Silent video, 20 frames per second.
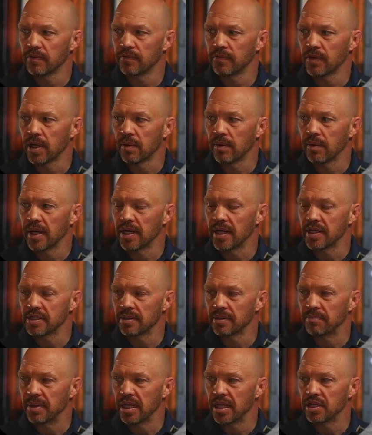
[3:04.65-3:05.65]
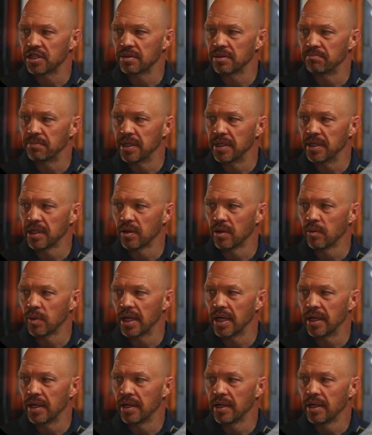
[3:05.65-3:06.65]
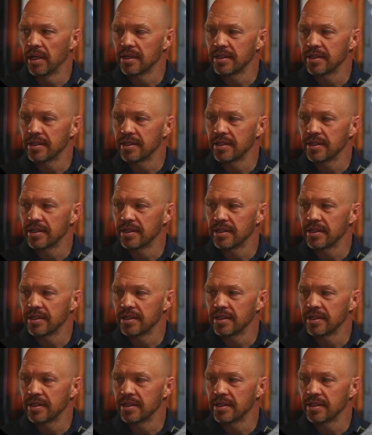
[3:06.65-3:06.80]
on the far right is the patient bending away.